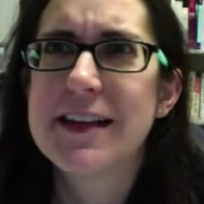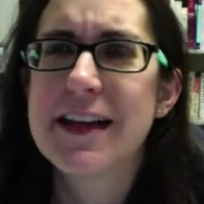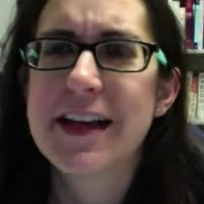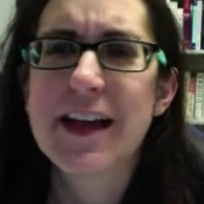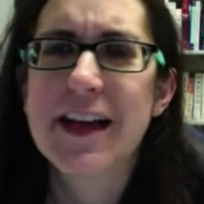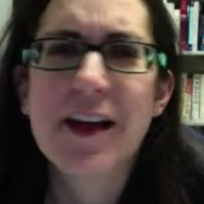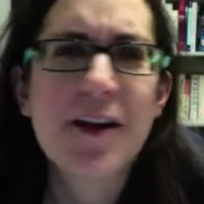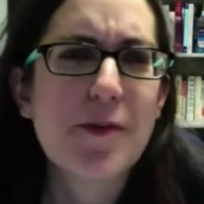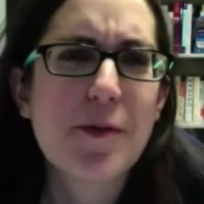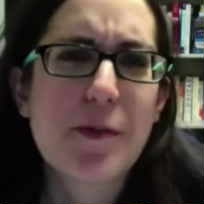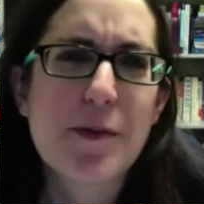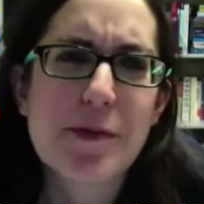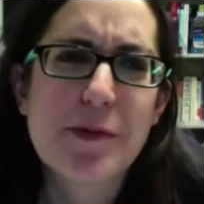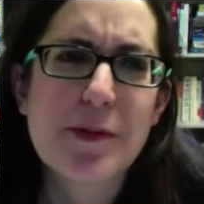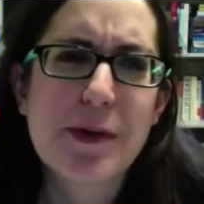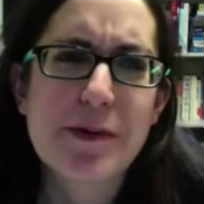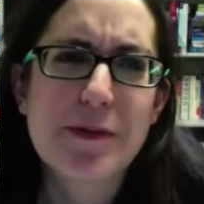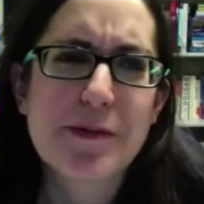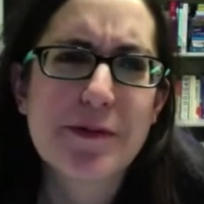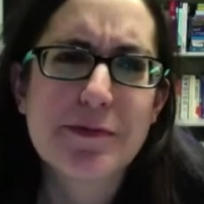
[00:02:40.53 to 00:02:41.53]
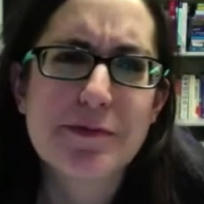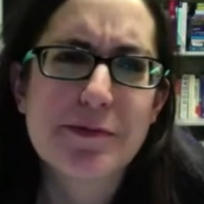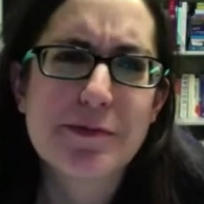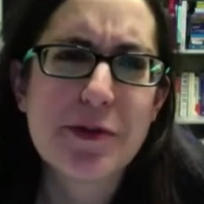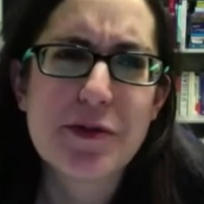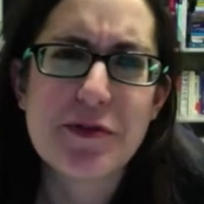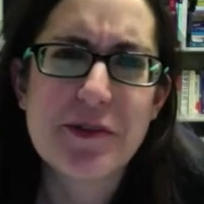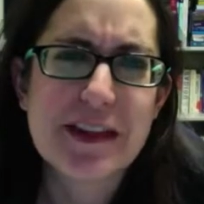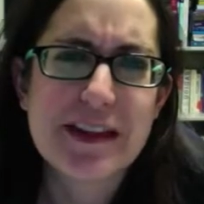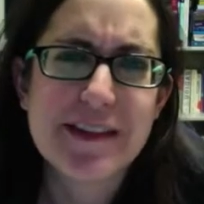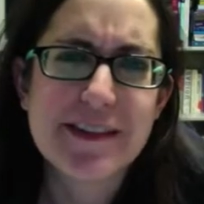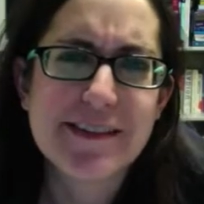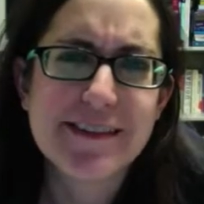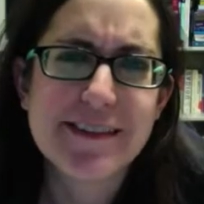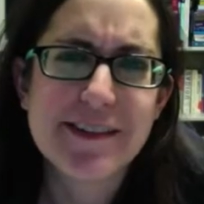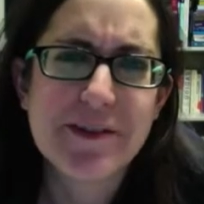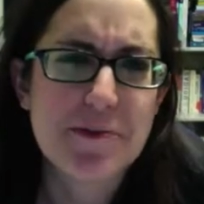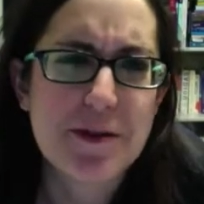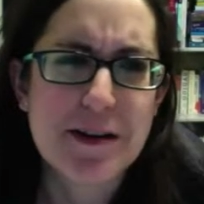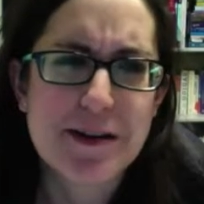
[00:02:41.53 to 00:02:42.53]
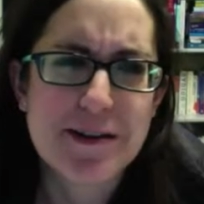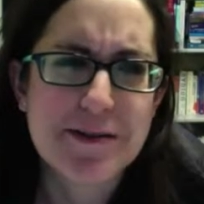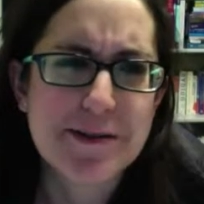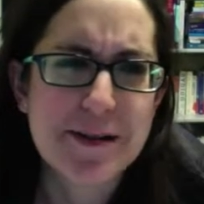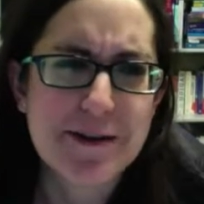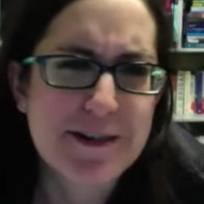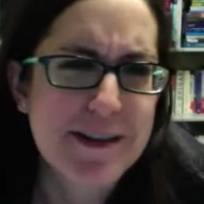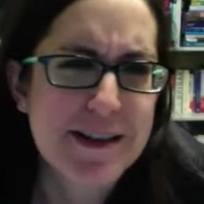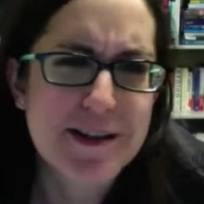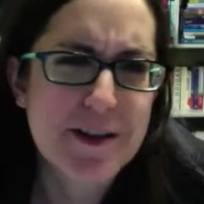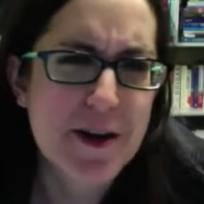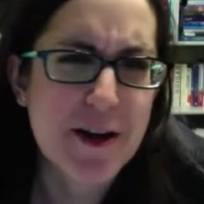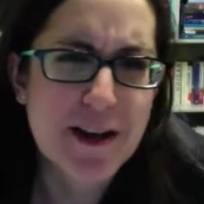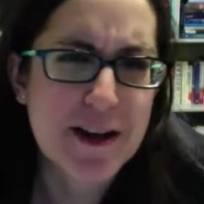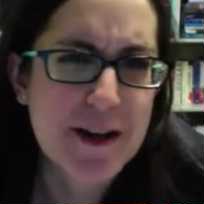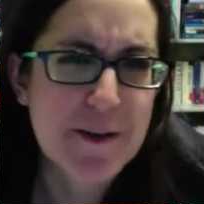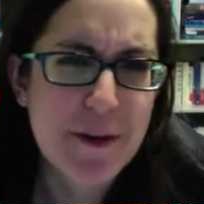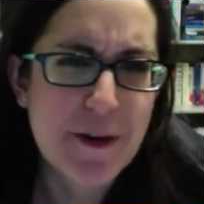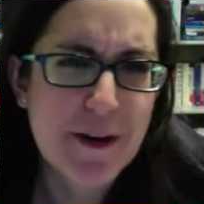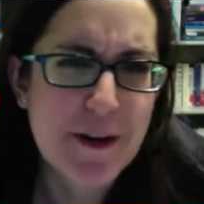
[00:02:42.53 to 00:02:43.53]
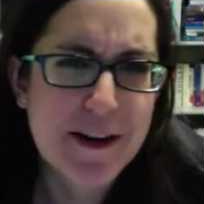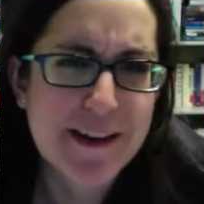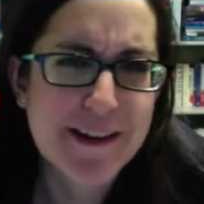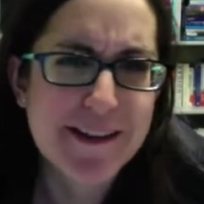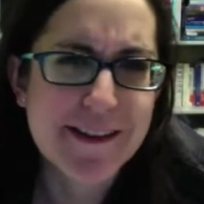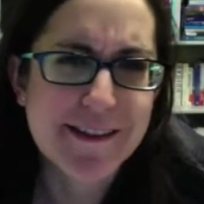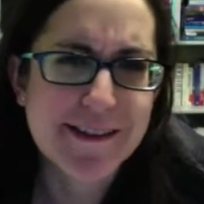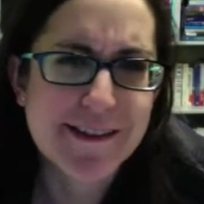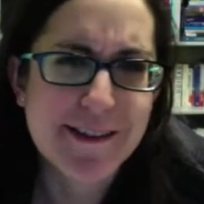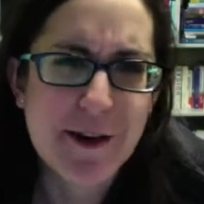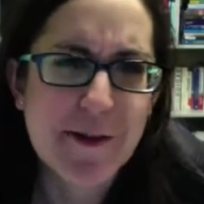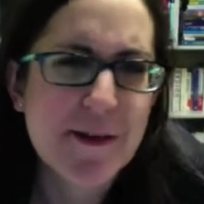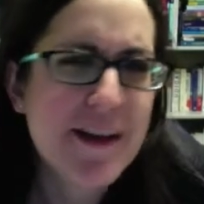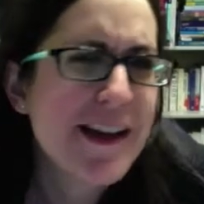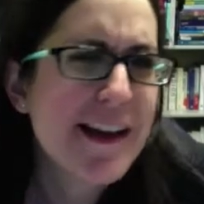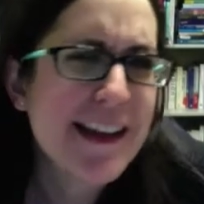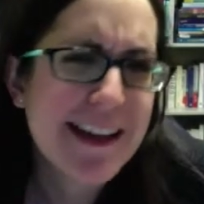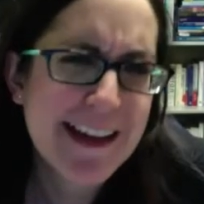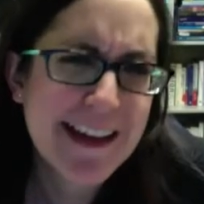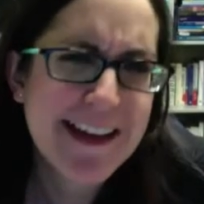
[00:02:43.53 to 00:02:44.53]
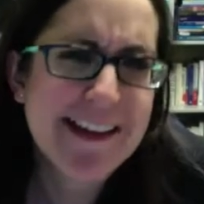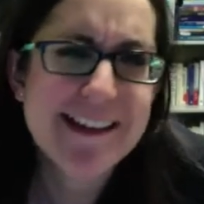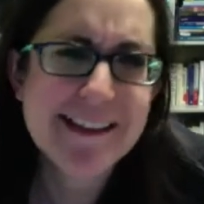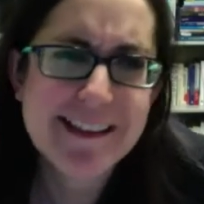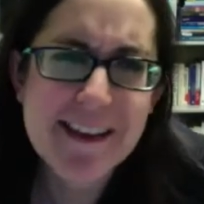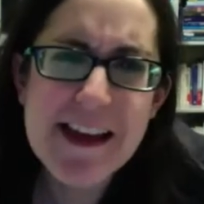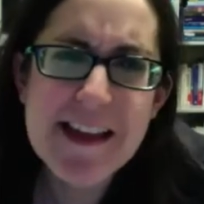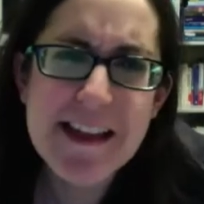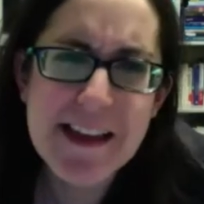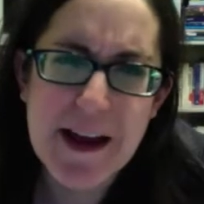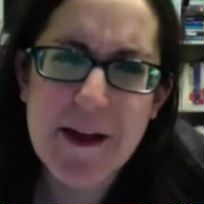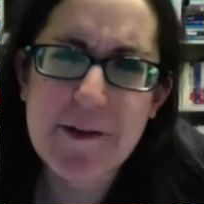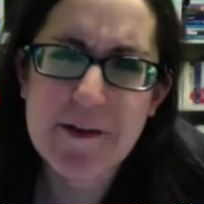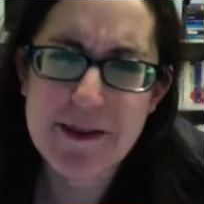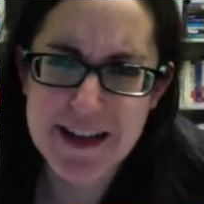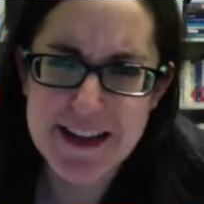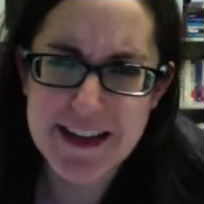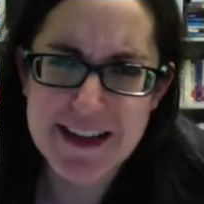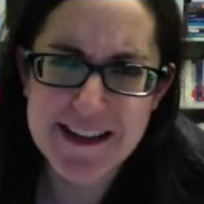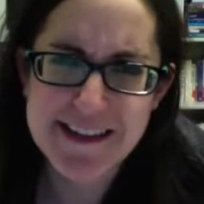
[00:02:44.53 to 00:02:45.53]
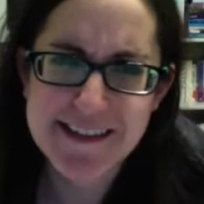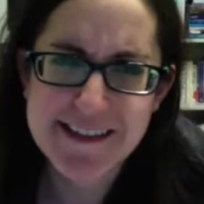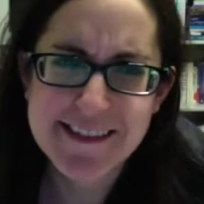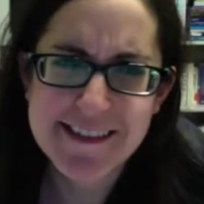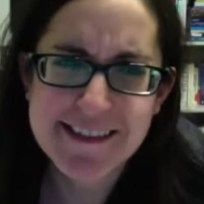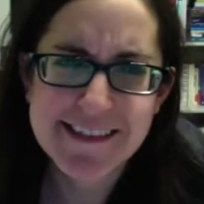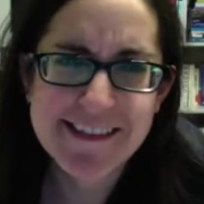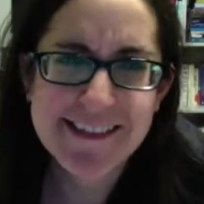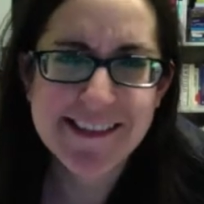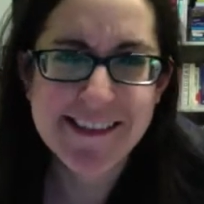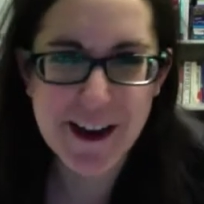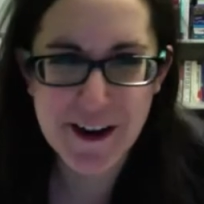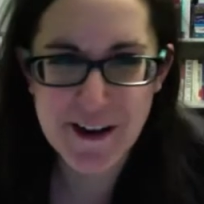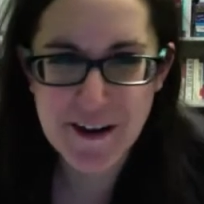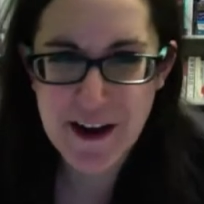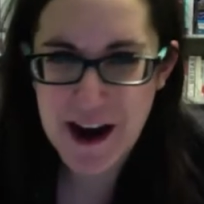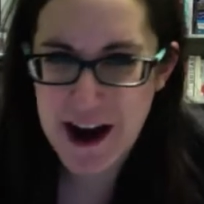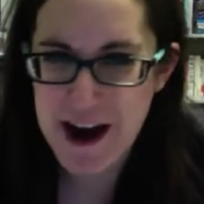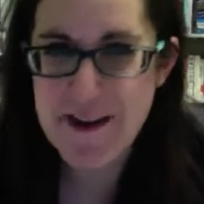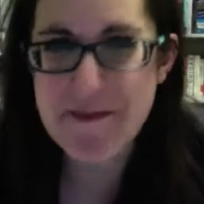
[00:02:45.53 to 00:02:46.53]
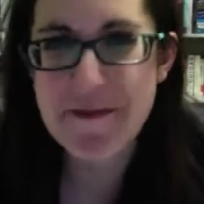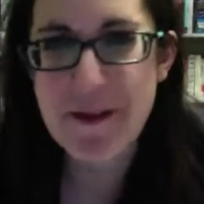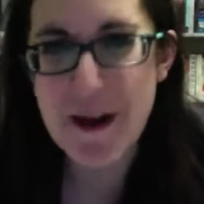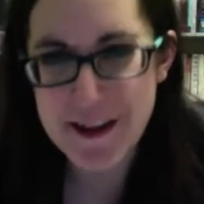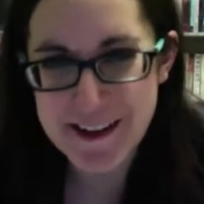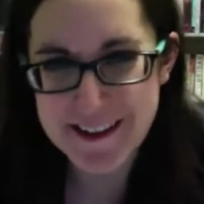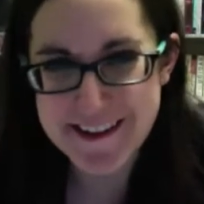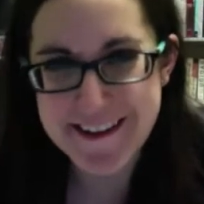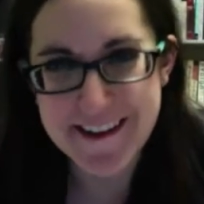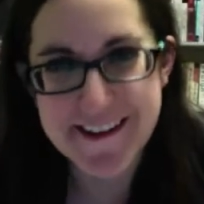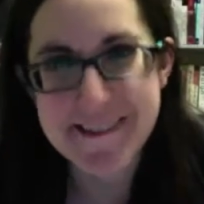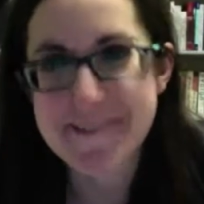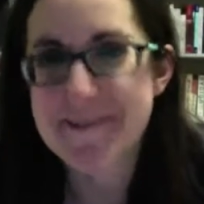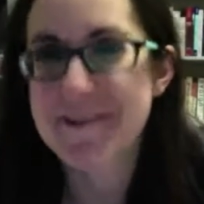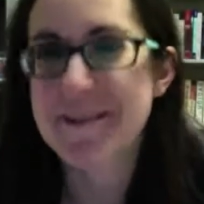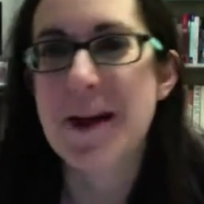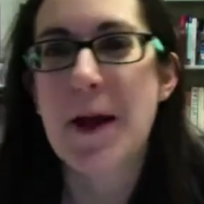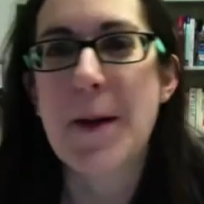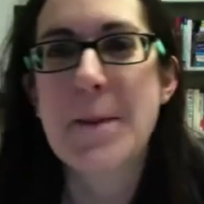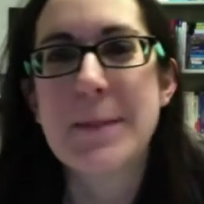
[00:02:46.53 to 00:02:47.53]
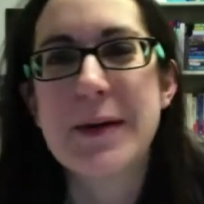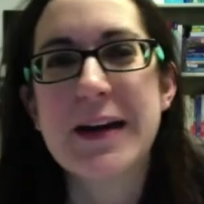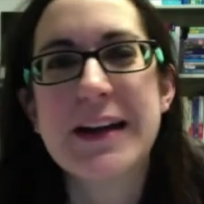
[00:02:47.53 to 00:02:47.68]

I can't remember what movie it was, but I was talking about it in there. So it's slightly outdated. So I apologize for that.